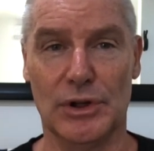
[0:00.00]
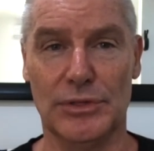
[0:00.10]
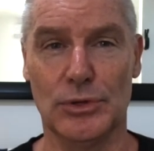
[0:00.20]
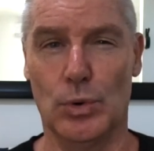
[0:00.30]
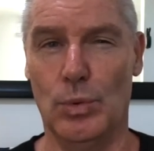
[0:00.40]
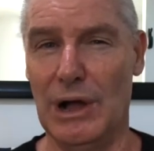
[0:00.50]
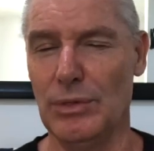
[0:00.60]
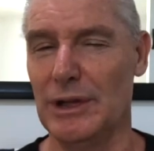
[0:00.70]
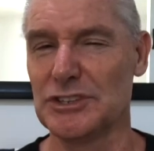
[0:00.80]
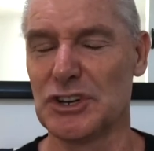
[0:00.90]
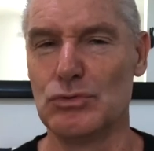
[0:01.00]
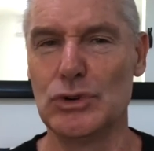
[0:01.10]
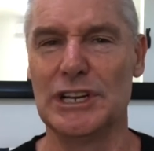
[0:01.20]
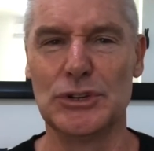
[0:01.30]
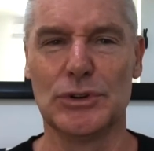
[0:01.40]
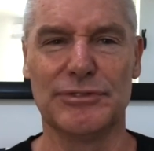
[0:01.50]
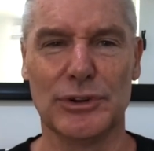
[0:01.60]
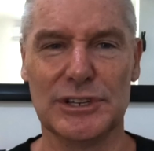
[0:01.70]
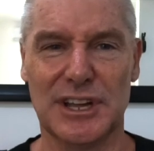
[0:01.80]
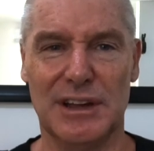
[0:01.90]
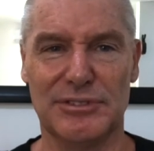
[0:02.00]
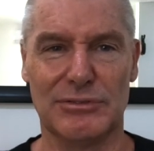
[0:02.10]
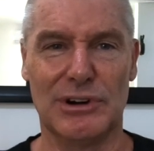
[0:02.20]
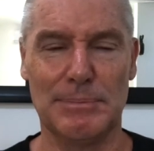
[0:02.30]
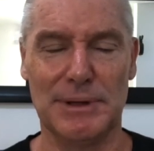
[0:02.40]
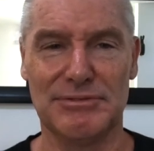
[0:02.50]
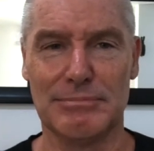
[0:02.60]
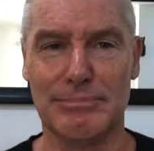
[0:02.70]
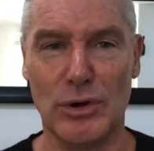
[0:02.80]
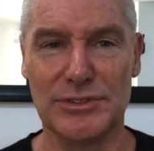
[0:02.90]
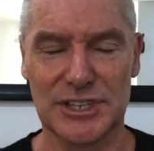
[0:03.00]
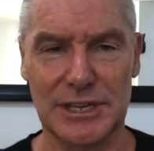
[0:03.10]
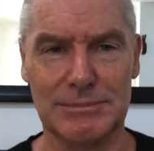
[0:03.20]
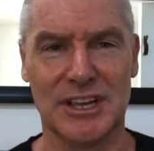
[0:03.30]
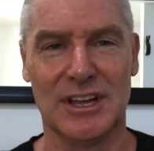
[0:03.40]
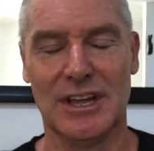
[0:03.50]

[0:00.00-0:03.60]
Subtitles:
And I thought, wow, that was a really good first half of rugby from both teams.